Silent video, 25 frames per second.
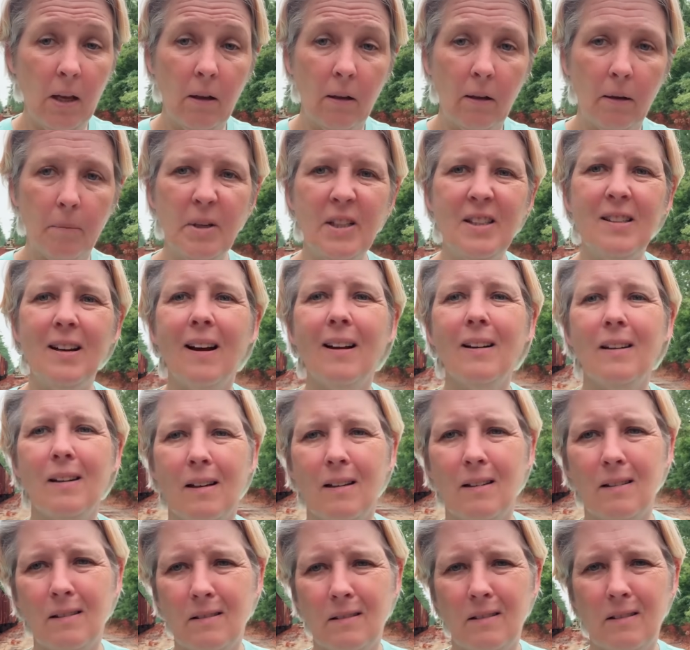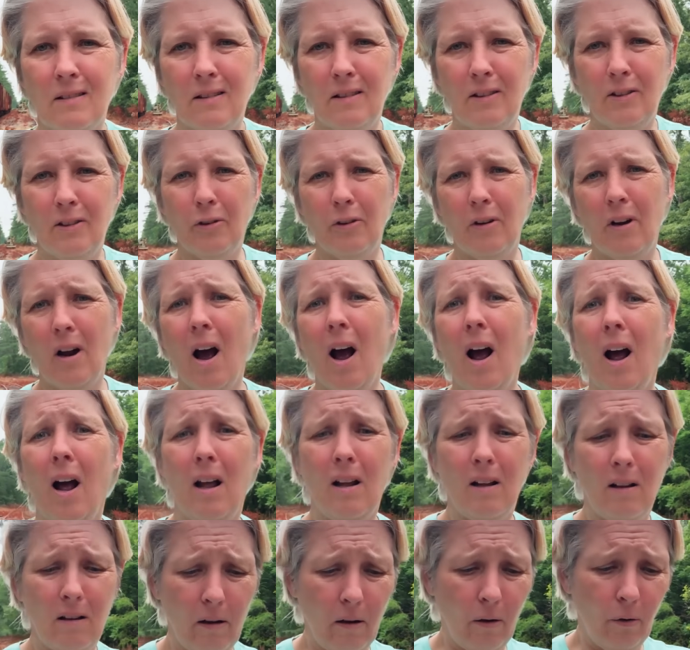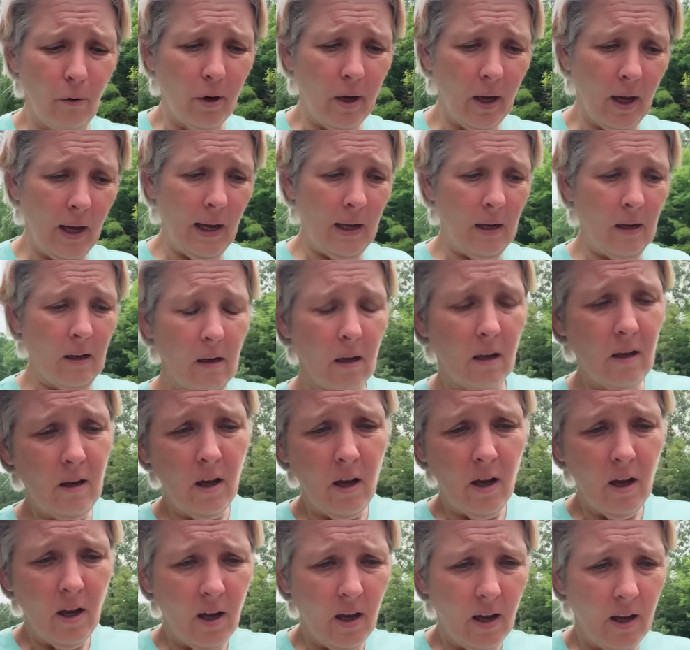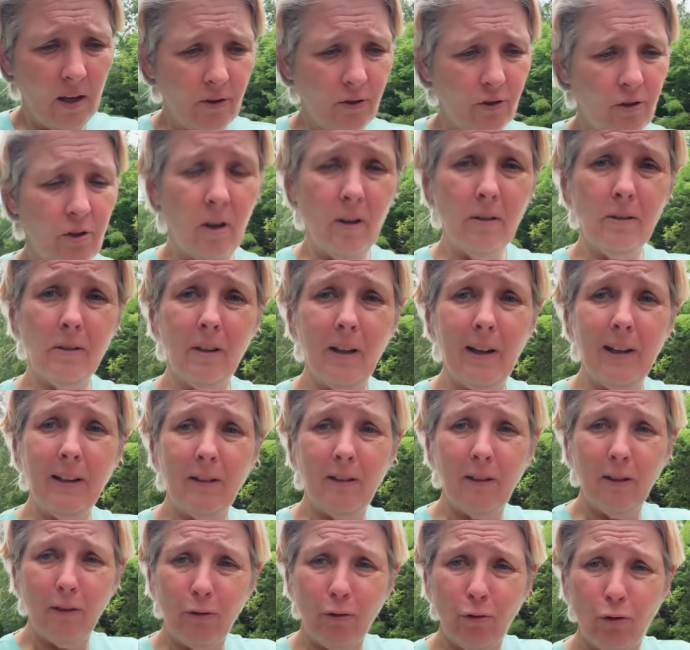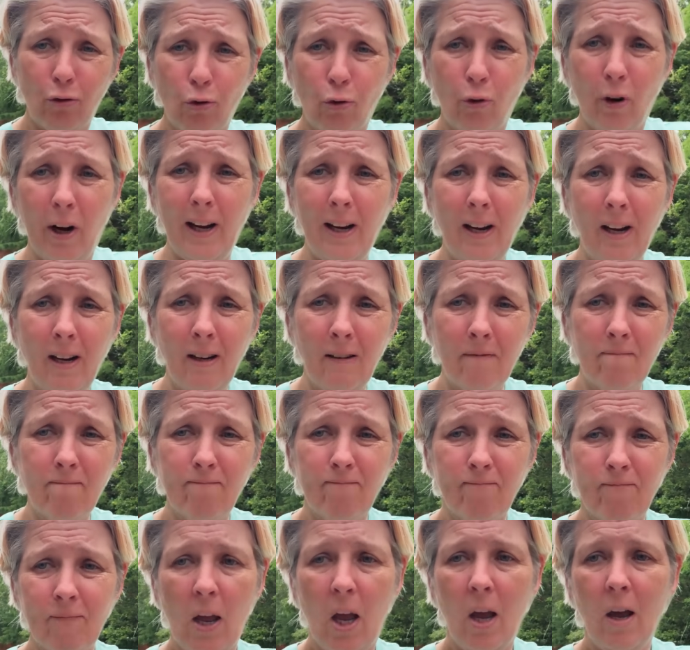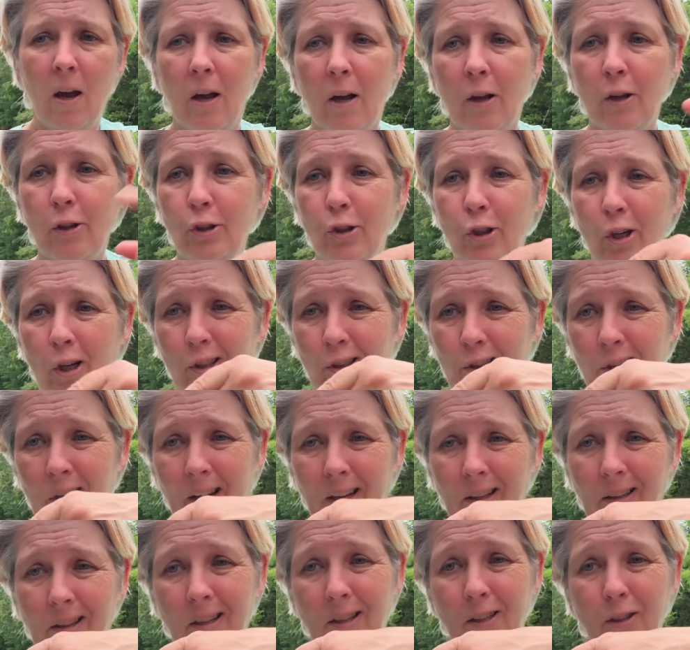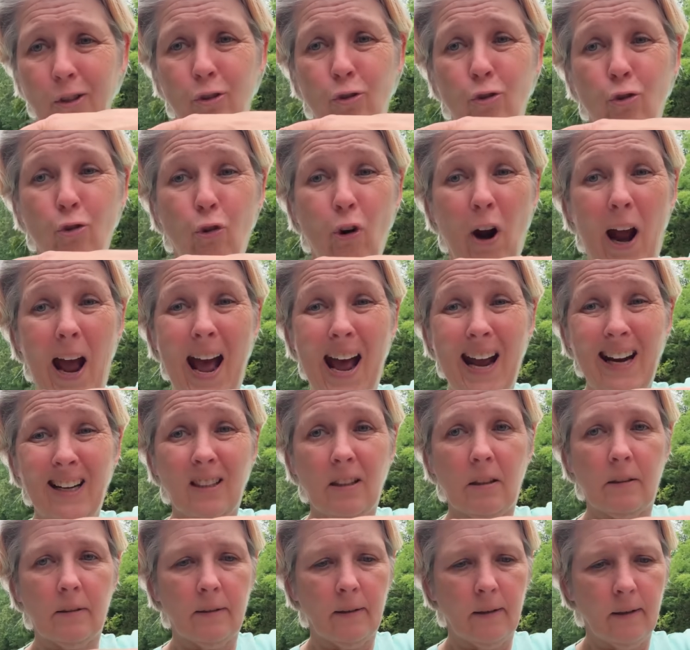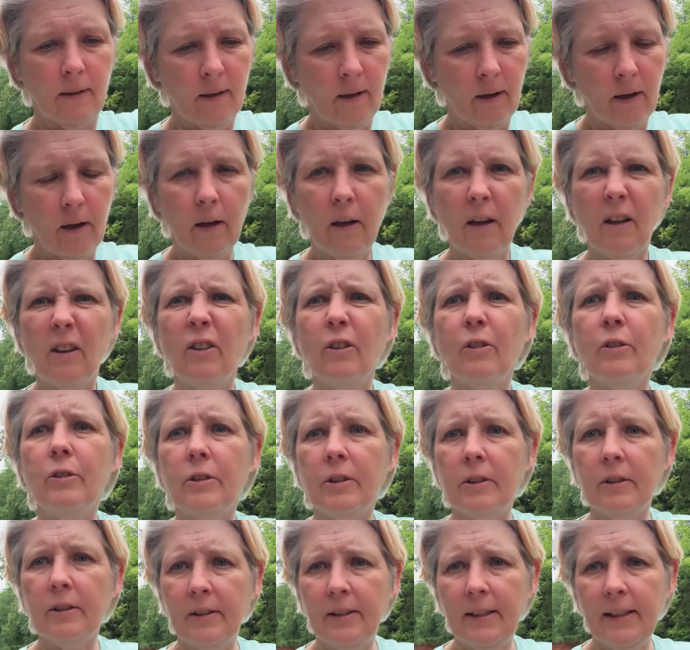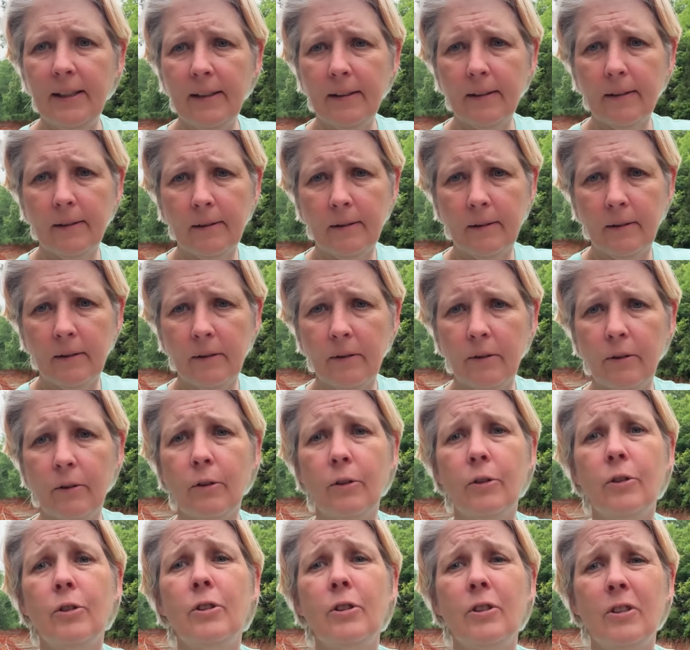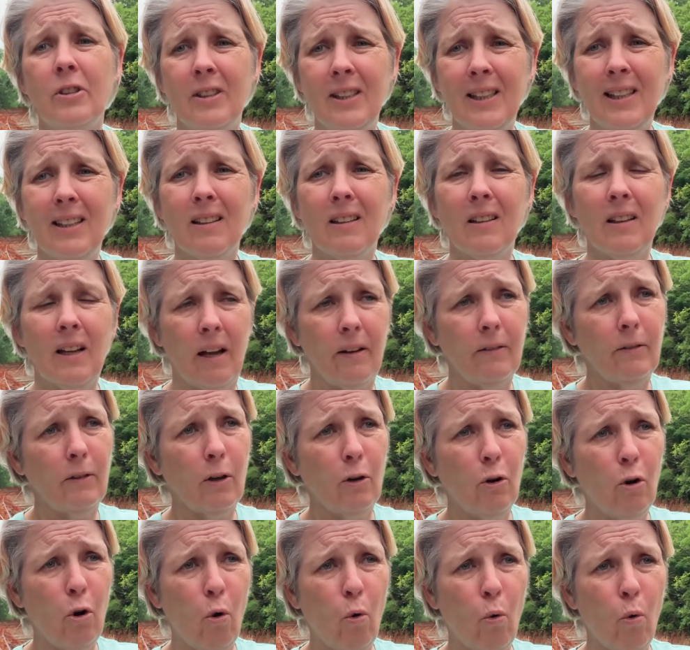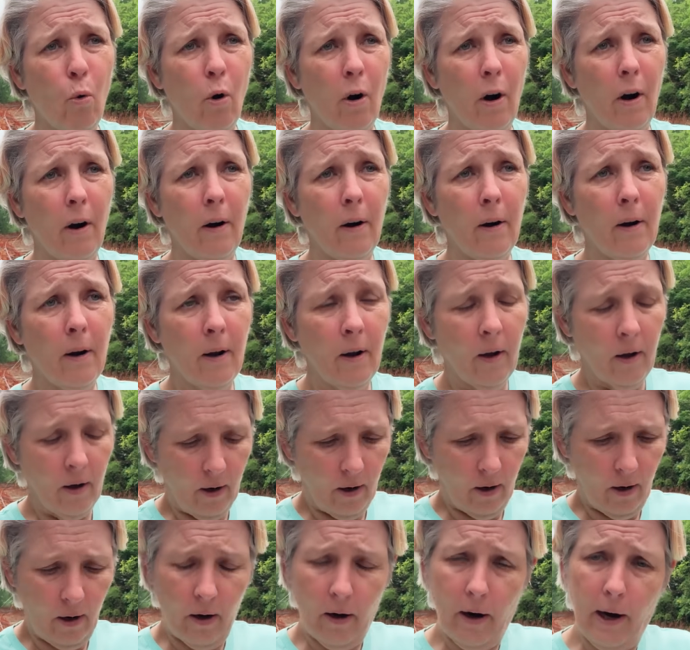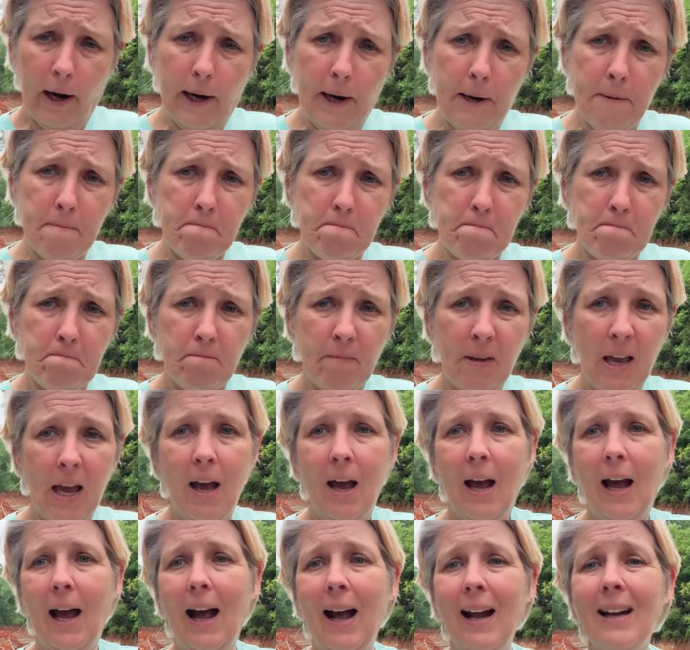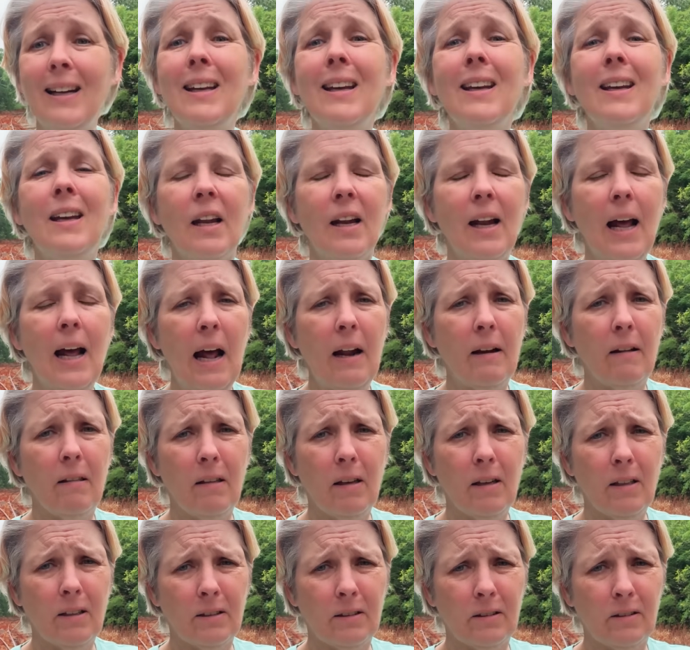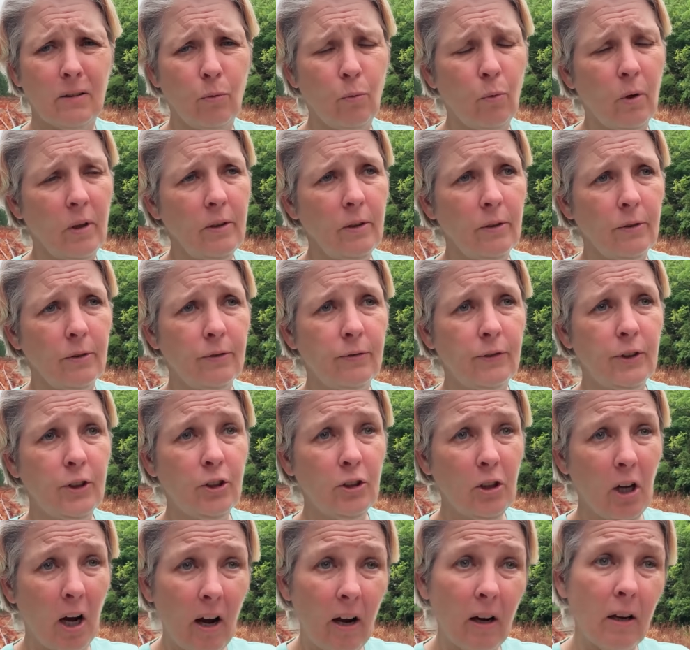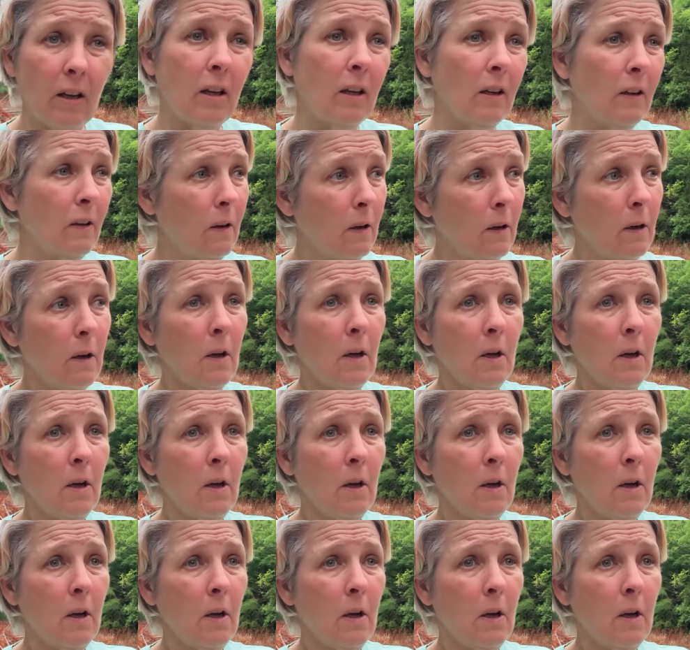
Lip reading: Let me tell you, you're not, okay? And just like this train, just like these tracks, there's steel. There's steel at the core, all right? How do you get out of this when you're stuck and